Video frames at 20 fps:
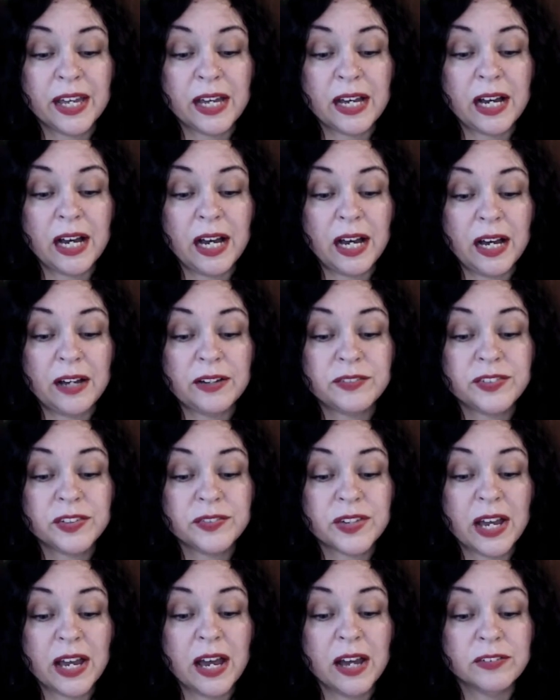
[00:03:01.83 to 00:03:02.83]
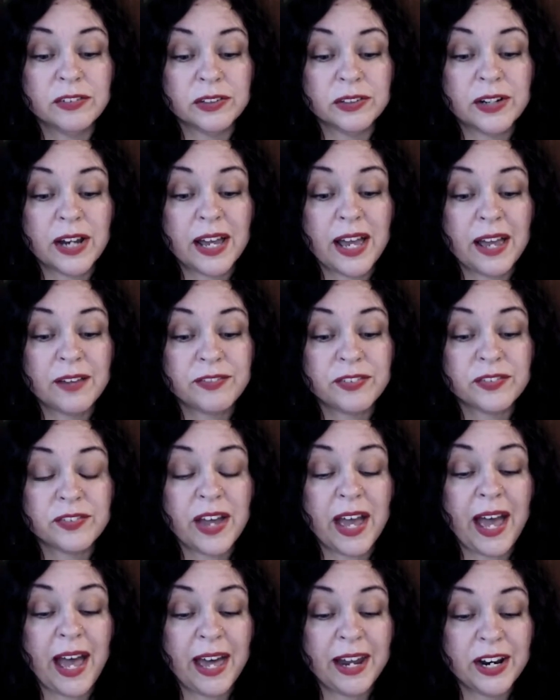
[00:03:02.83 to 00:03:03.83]
Uh, if you've ever, if you've
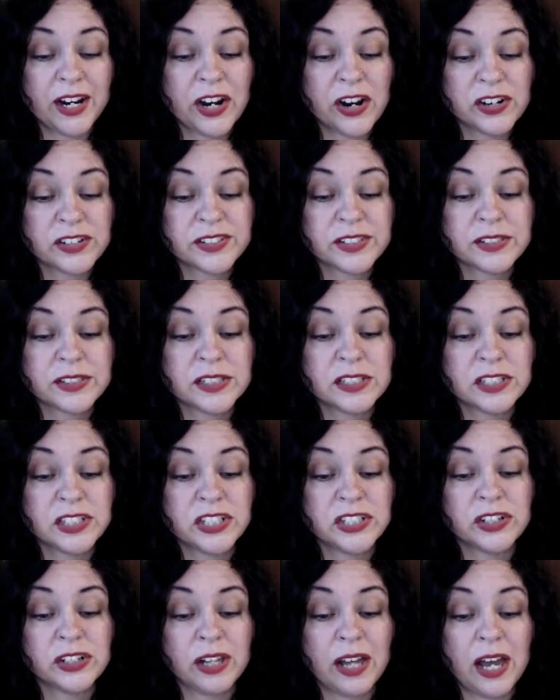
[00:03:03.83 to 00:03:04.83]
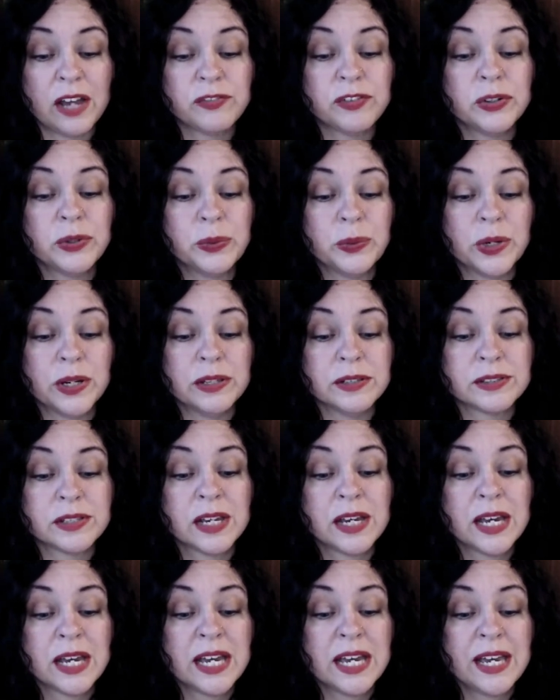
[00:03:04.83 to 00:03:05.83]
had a narcissist in your life who was
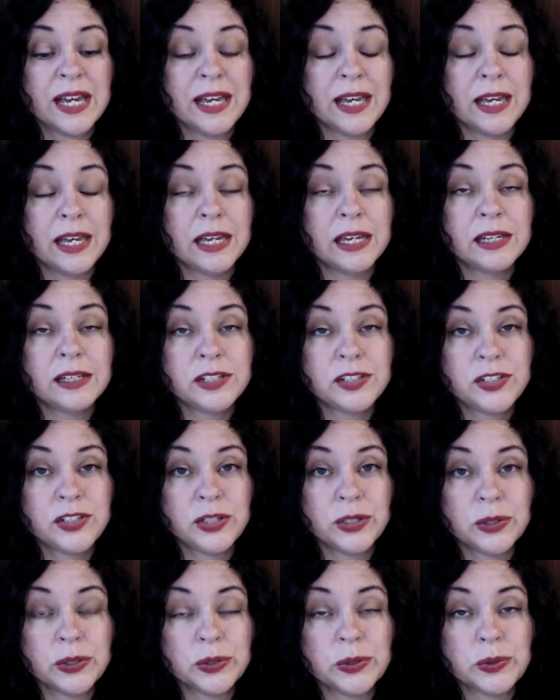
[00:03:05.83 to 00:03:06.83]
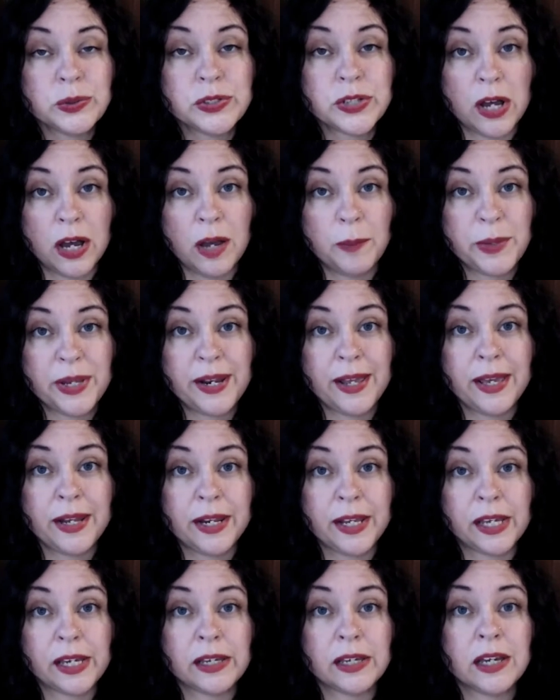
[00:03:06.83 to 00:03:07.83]
into
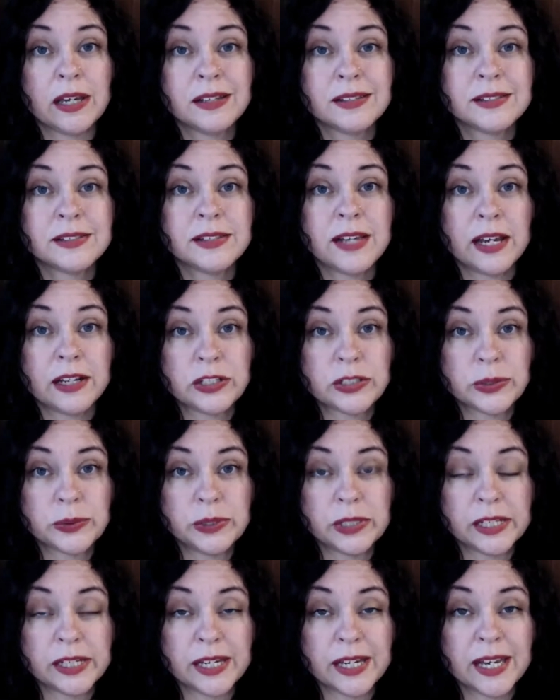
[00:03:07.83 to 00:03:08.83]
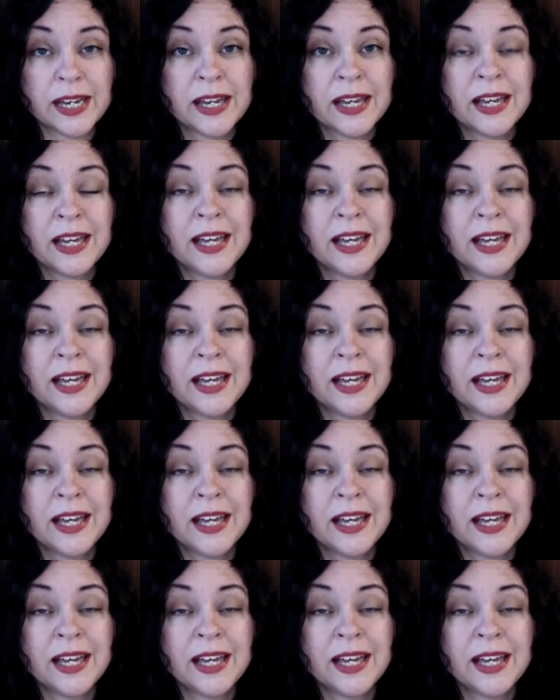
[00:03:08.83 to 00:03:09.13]
dominating sexually,